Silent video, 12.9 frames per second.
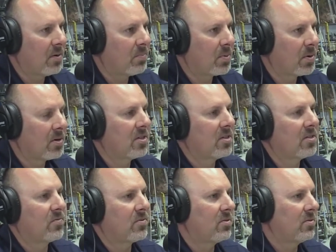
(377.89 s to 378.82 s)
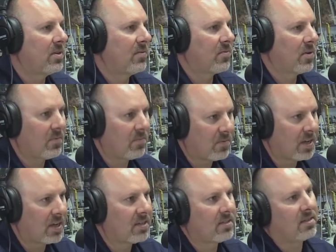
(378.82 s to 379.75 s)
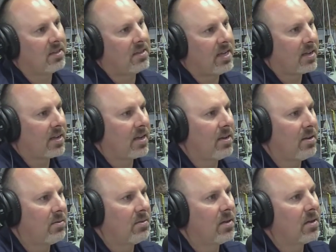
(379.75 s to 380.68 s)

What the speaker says: purchased for different events and that kind of thing.